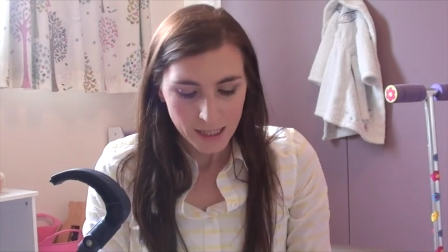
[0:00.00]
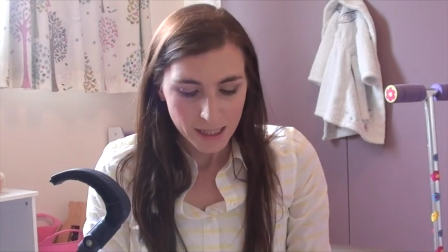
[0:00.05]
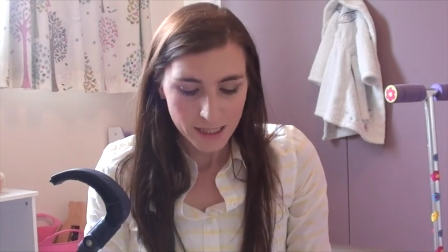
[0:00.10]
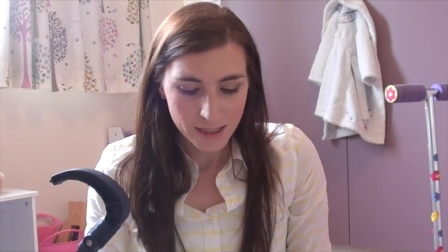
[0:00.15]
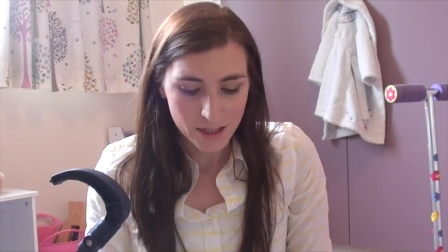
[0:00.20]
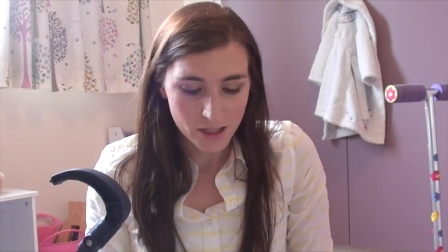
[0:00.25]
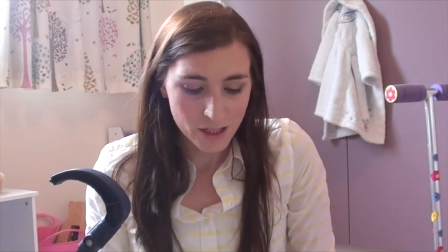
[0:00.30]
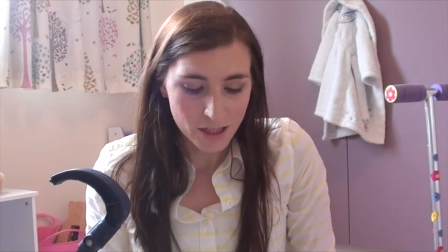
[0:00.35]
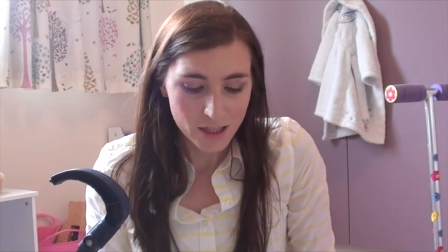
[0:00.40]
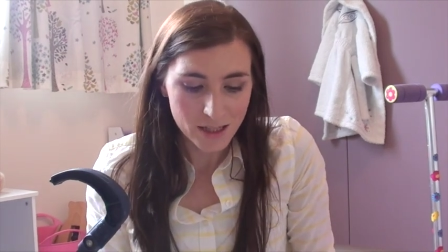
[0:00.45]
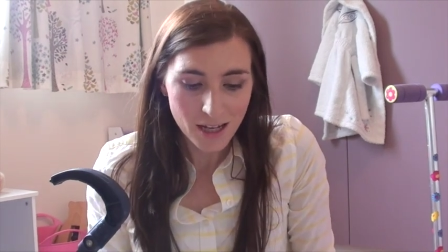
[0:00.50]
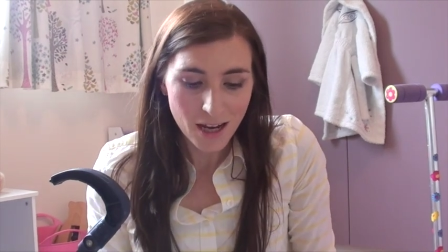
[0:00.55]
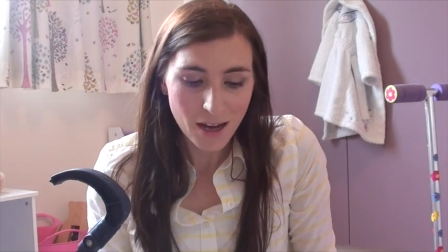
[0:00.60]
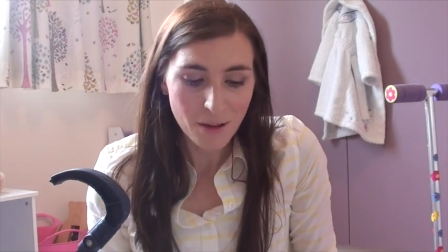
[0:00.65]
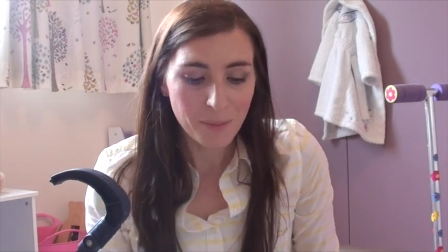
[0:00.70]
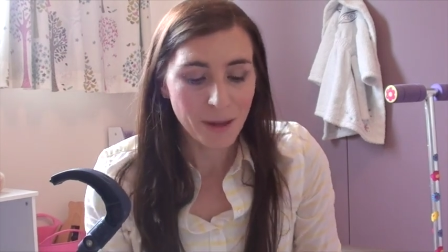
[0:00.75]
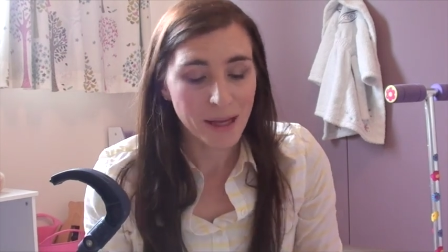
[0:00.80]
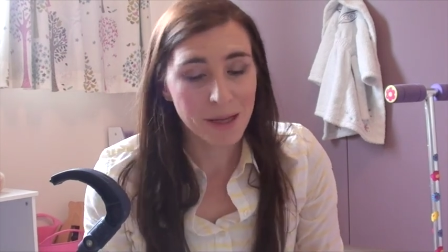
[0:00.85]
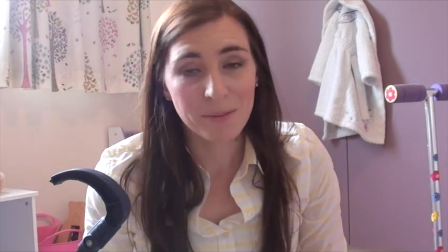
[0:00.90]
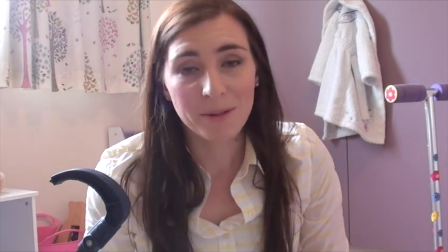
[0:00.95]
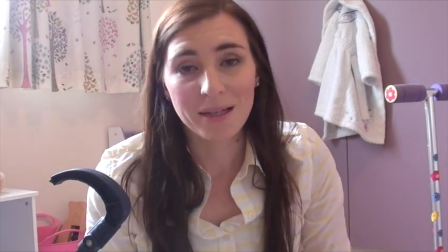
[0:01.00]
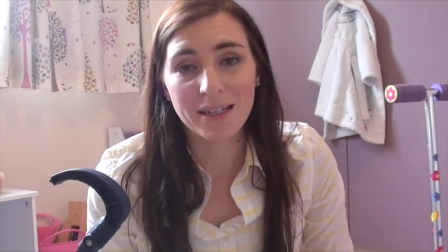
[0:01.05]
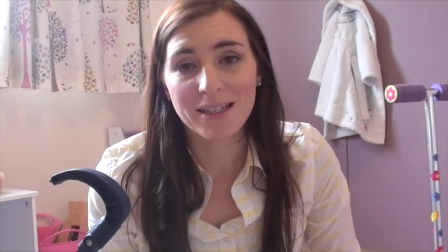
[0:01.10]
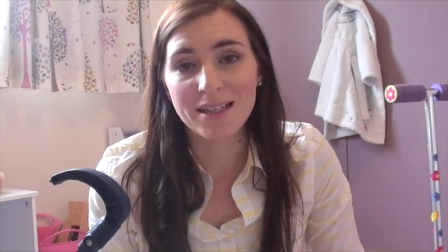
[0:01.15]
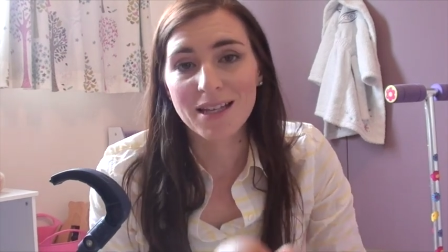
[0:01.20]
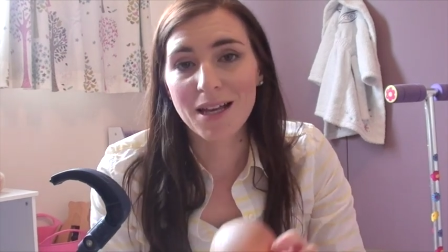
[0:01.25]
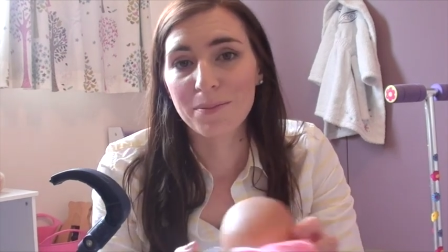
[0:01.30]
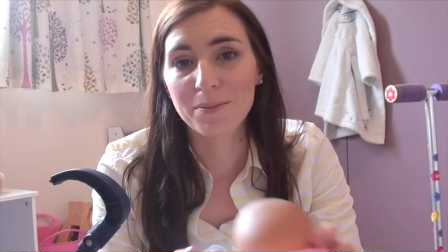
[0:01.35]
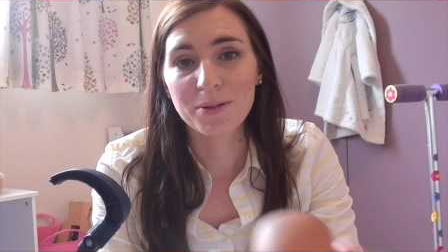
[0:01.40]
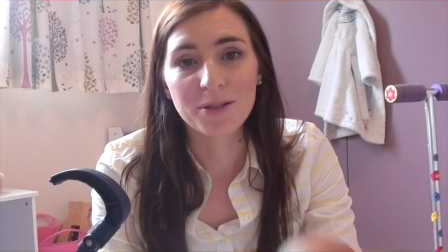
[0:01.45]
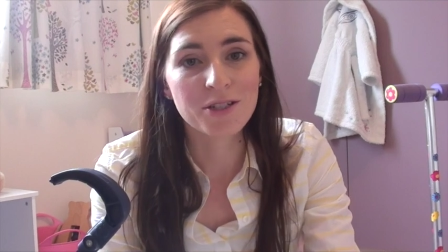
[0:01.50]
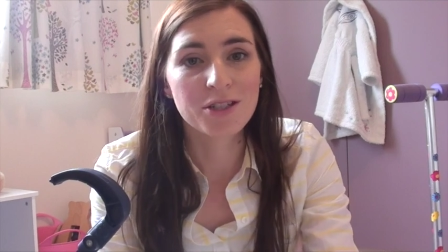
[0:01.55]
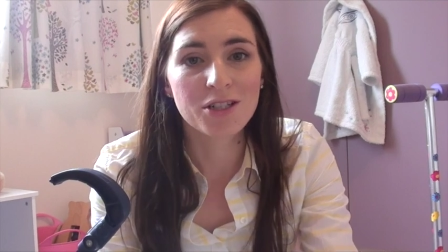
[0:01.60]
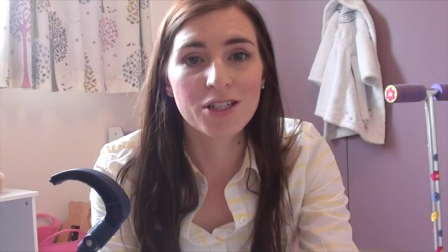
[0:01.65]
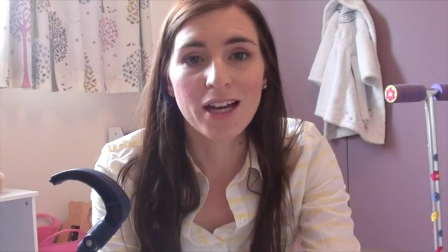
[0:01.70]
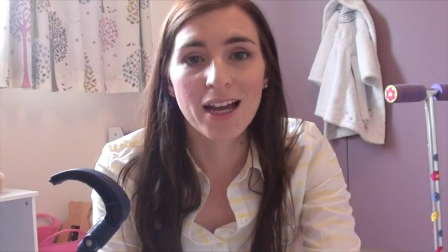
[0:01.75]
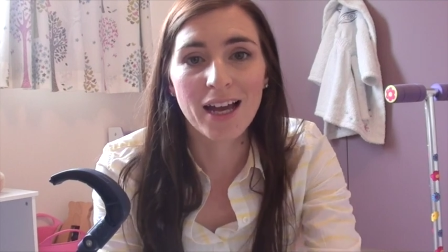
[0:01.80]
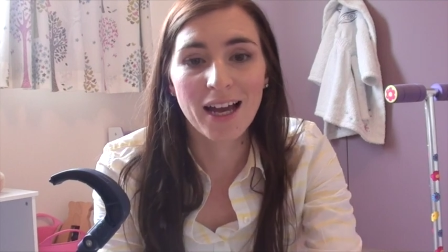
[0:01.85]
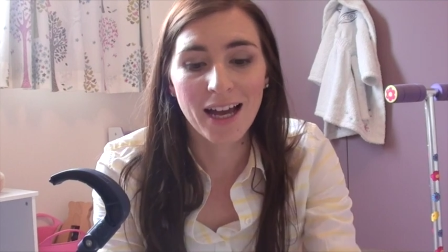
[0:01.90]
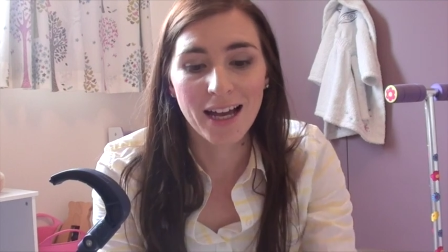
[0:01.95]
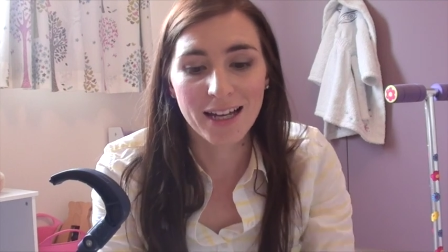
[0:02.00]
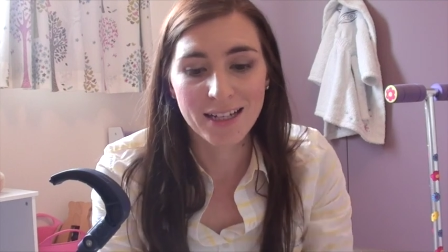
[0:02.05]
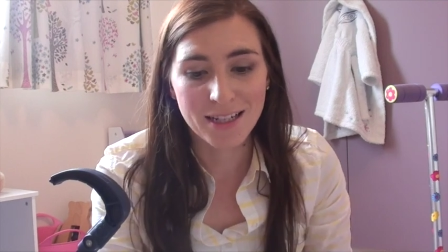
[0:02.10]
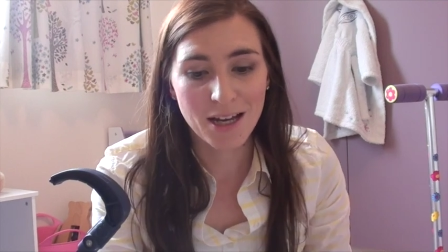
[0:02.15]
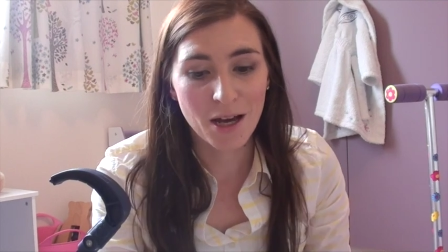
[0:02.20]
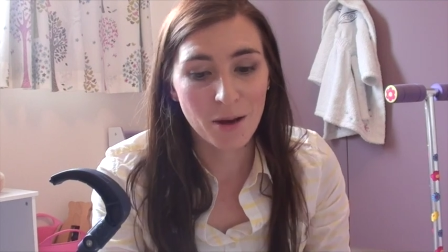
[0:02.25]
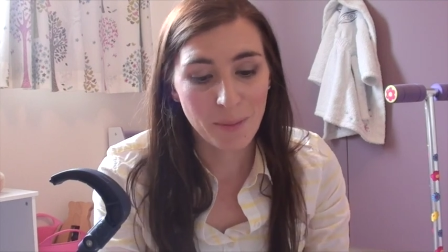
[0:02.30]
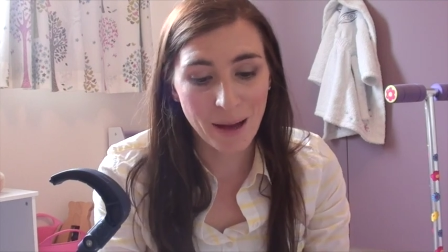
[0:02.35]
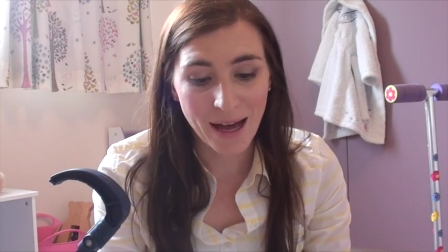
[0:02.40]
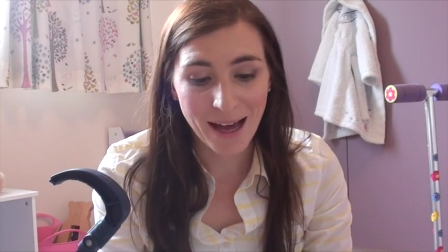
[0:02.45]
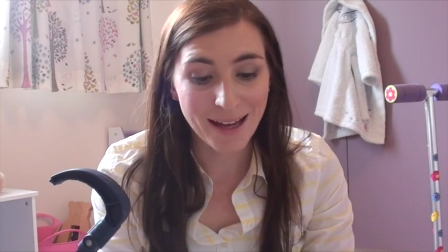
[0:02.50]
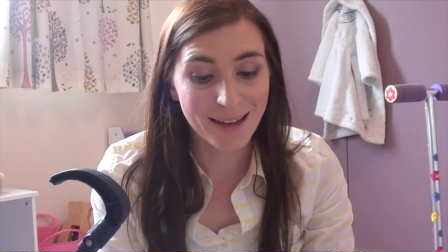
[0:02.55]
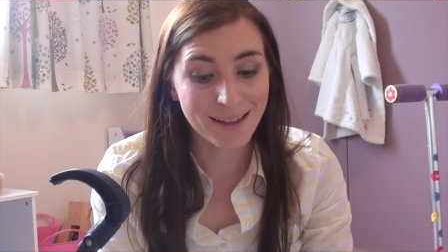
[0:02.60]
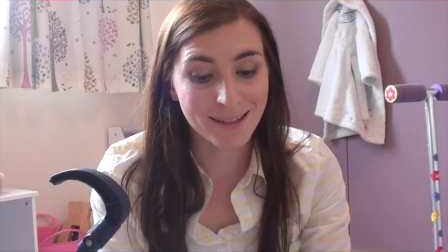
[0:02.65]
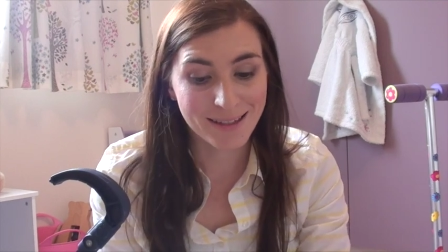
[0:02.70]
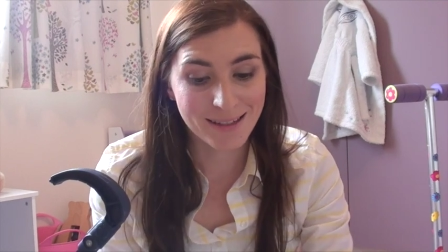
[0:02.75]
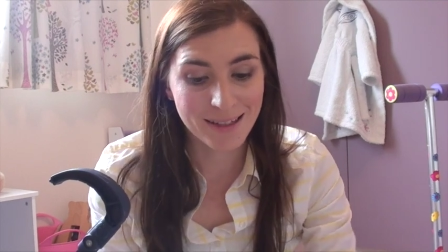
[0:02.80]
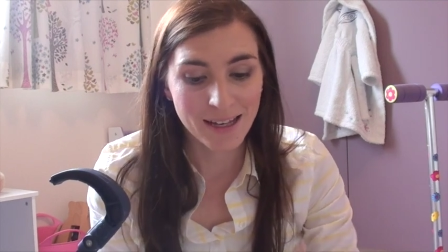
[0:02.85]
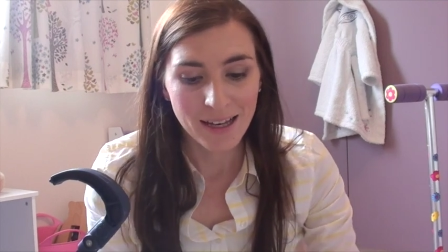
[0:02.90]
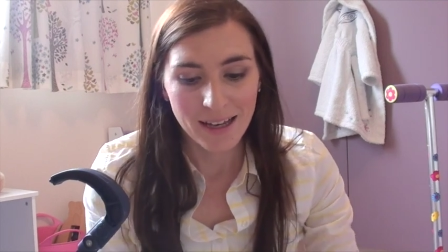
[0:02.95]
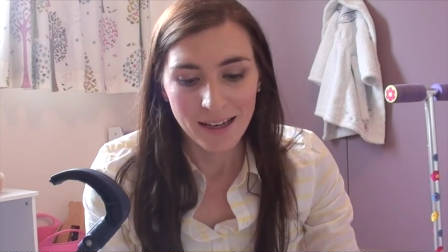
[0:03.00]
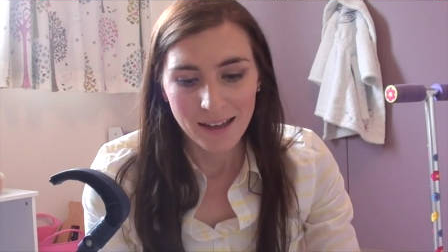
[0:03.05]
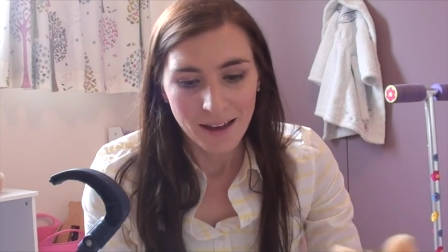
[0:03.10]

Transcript: It's just her babies, her pushchair and her bags.